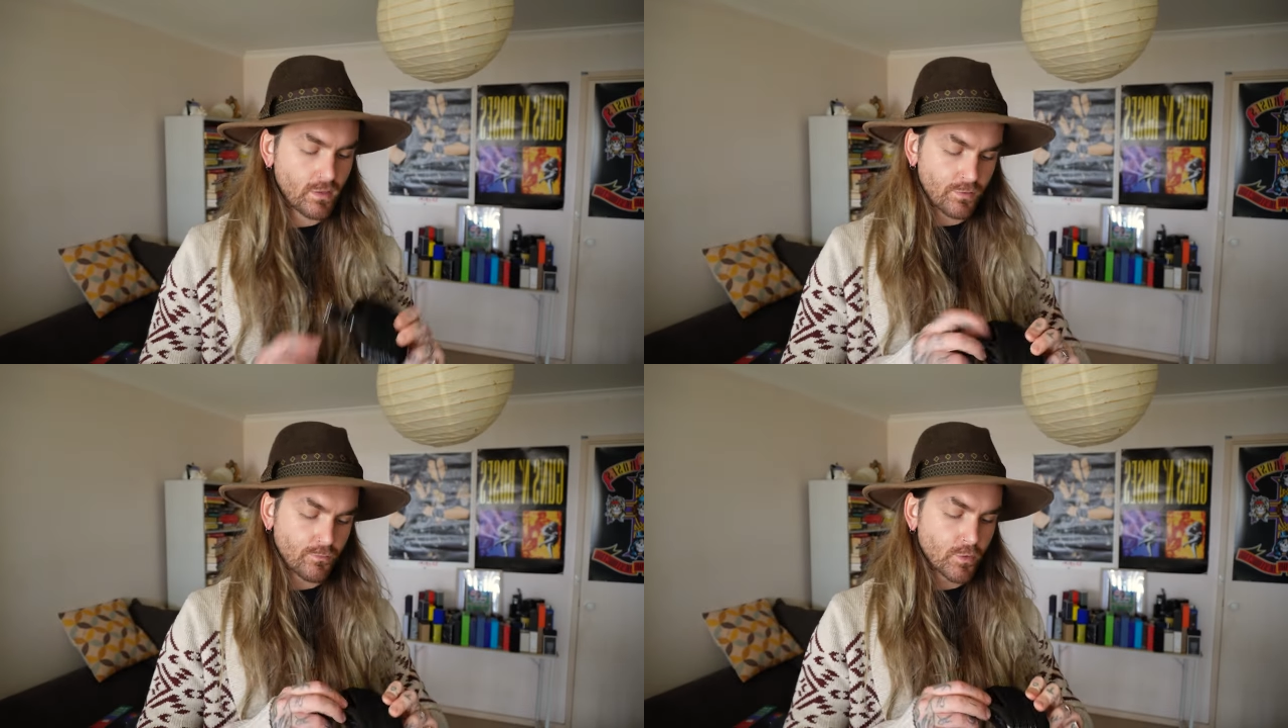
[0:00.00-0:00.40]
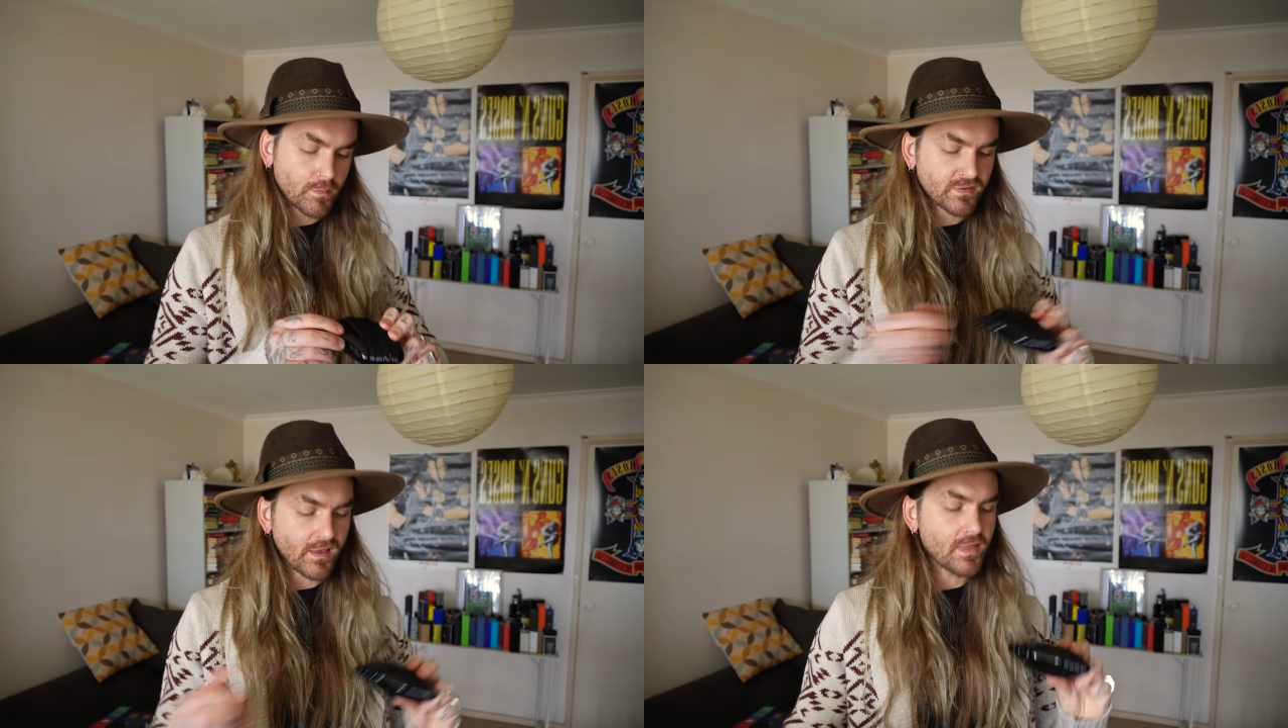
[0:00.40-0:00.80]
the
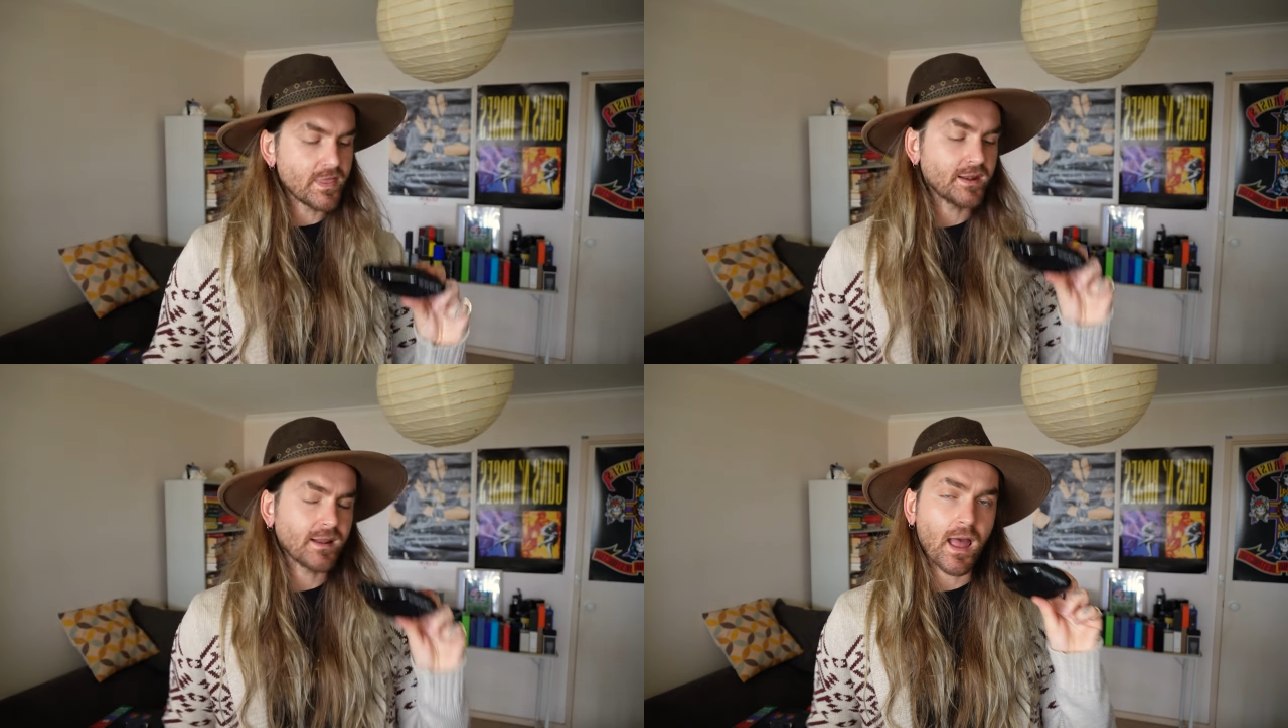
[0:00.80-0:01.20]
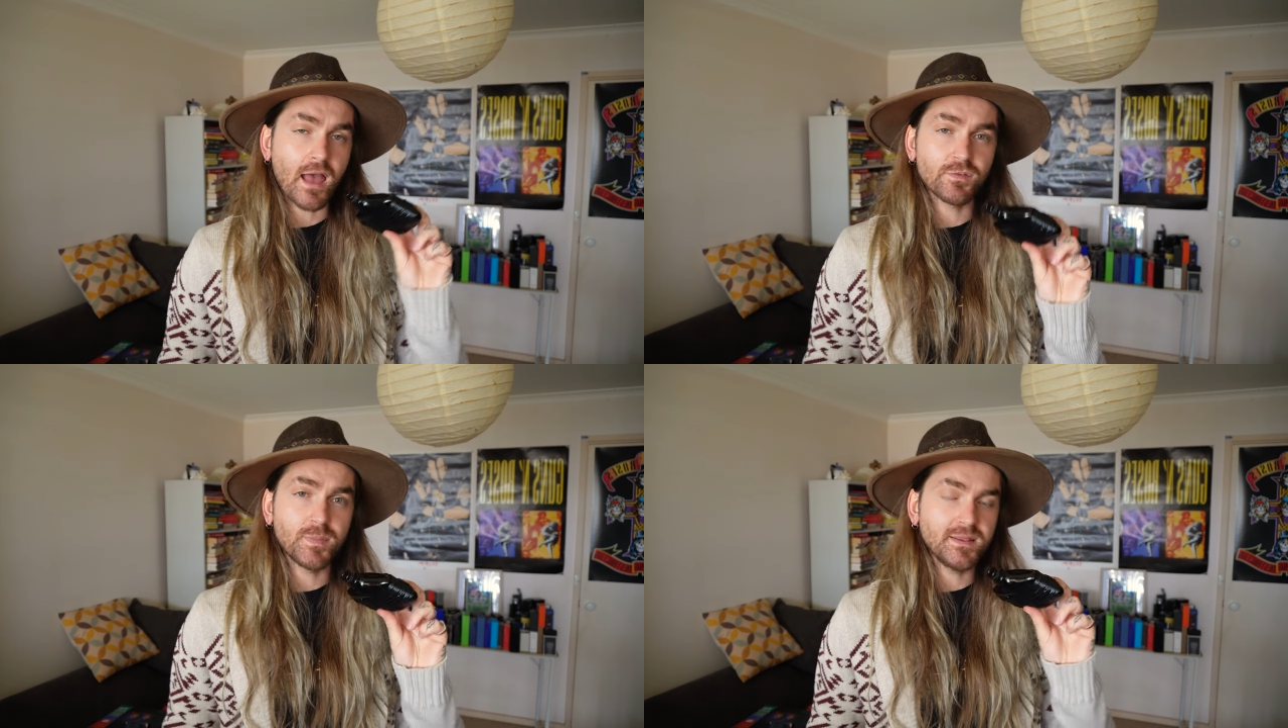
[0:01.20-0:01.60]
rumors are that it
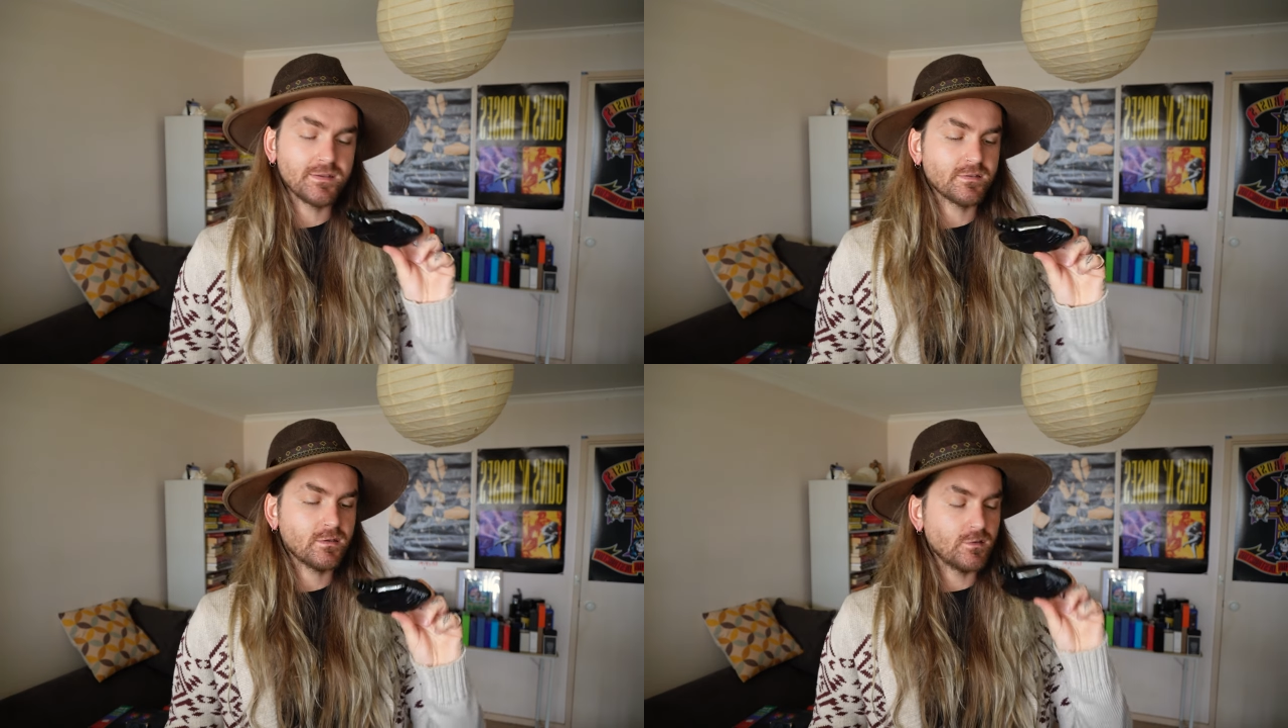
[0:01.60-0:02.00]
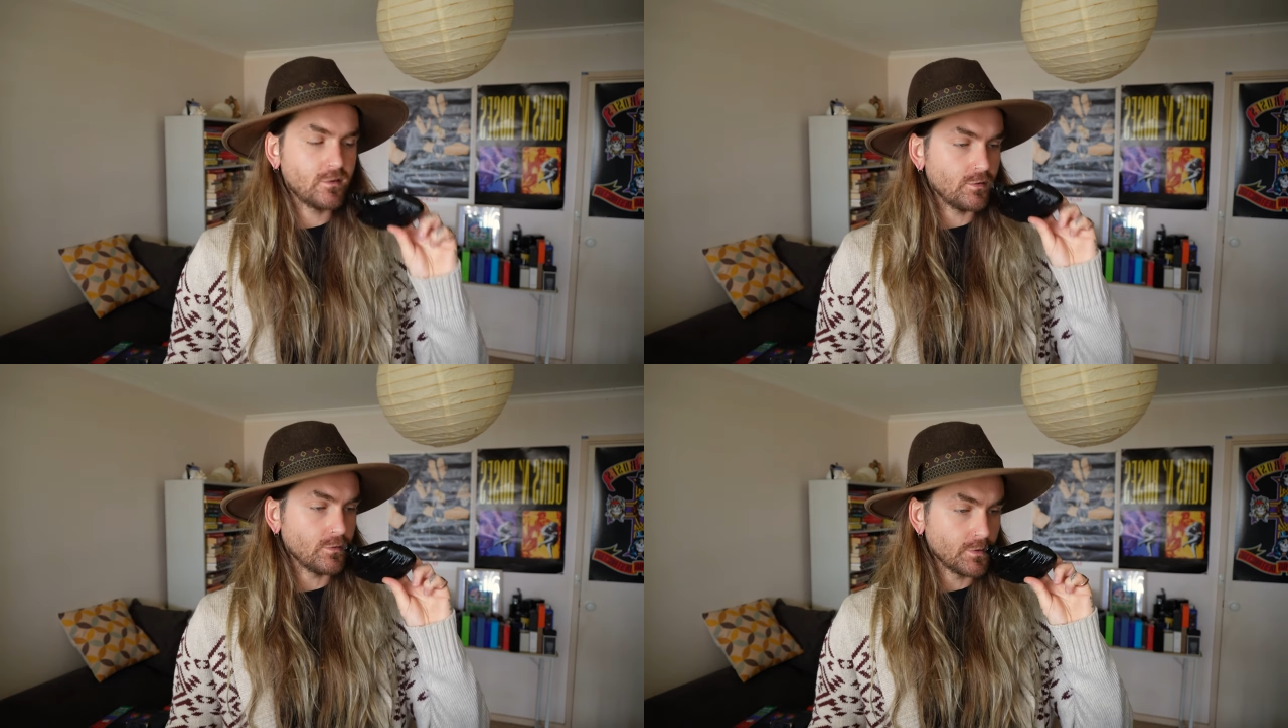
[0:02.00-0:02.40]
has been
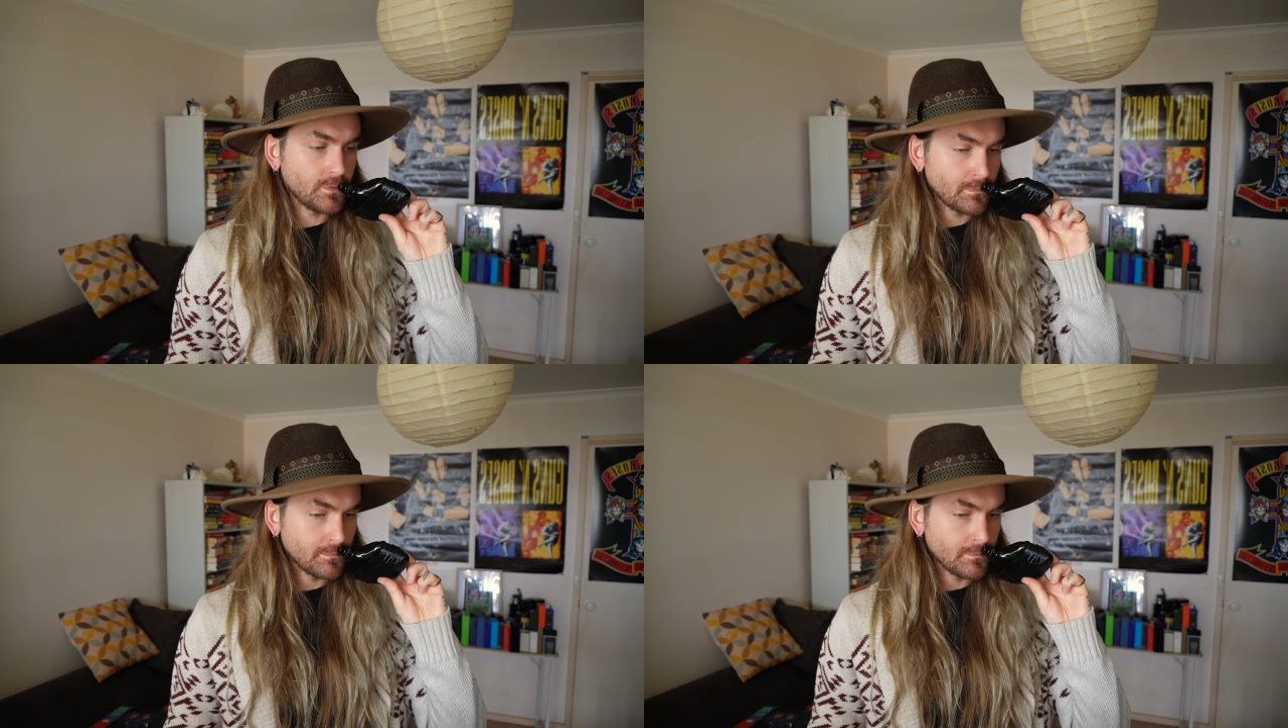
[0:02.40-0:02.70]
discontinued.